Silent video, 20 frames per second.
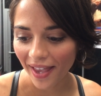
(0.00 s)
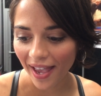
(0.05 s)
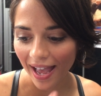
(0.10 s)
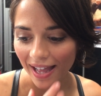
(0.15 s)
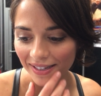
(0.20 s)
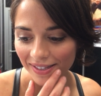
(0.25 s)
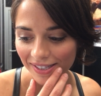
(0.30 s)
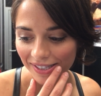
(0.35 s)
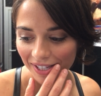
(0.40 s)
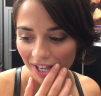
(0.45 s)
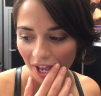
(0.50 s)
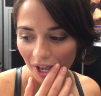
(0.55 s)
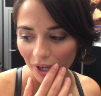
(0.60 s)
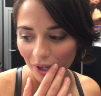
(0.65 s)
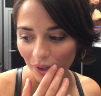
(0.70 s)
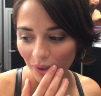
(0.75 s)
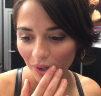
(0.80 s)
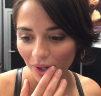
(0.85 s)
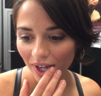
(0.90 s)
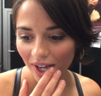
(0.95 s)
And so
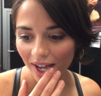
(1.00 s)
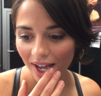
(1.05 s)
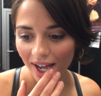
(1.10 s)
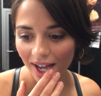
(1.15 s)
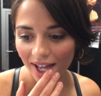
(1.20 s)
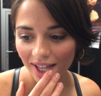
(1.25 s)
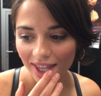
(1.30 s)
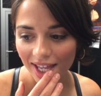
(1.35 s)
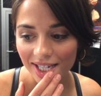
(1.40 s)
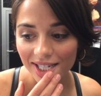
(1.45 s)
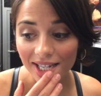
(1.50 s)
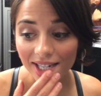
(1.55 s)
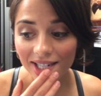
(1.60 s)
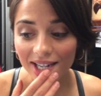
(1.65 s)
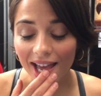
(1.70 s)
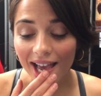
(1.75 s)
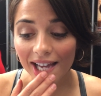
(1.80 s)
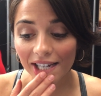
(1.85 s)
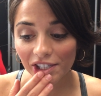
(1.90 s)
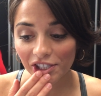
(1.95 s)
they
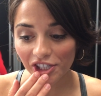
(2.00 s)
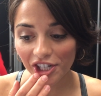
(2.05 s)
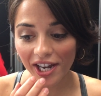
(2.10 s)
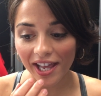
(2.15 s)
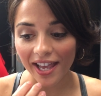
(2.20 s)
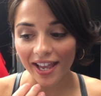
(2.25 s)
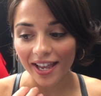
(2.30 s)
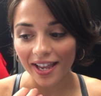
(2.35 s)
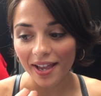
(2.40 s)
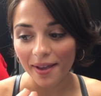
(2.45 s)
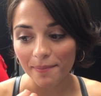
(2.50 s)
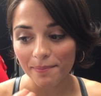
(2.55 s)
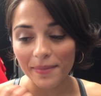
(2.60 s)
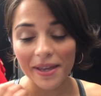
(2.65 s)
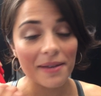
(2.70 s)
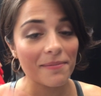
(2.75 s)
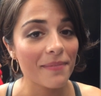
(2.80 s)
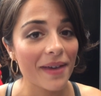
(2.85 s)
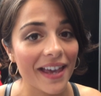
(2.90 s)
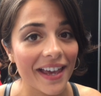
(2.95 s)
didn't actually
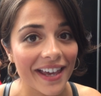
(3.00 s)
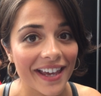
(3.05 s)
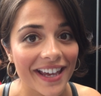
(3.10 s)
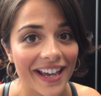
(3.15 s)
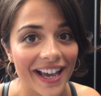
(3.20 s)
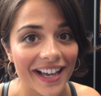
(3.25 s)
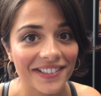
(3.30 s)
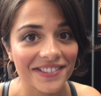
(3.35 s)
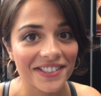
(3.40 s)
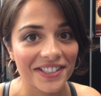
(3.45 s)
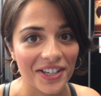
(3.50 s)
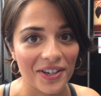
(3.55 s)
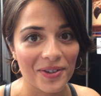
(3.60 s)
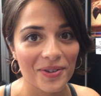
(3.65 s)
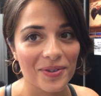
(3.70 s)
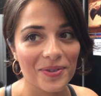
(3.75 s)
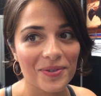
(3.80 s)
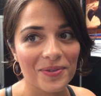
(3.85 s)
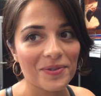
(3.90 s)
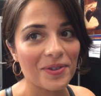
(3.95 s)
meet me
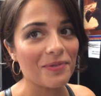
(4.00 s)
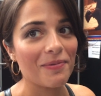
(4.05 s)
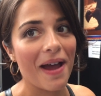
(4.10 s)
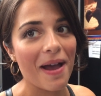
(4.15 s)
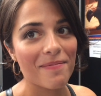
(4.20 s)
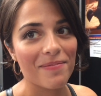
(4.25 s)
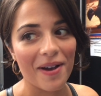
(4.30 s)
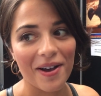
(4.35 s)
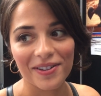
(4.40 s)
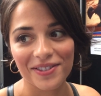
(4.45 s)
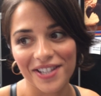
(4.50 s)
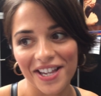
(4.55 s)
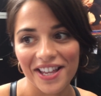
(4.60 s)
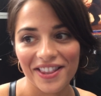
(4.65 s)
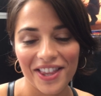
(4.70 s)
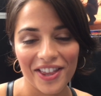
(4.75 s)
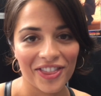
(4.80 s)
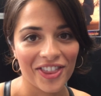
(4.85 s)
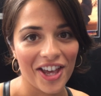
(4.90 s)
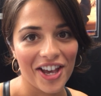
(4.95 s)
until the wrap party
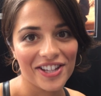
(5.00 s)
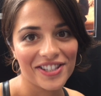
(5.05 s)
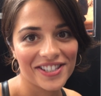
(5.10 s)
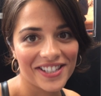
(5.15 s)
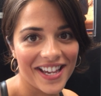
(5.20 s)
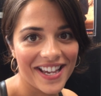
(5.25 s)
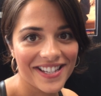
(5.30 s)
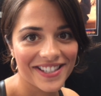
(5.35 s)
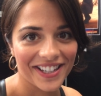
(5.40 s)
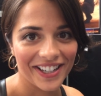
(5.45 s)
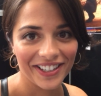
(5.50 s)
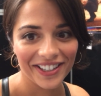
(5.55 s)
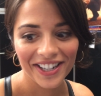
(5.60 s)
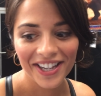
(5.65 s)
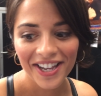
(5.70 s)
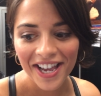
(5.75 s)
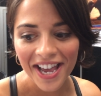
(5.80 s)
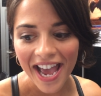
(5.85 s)
in the 3rd season.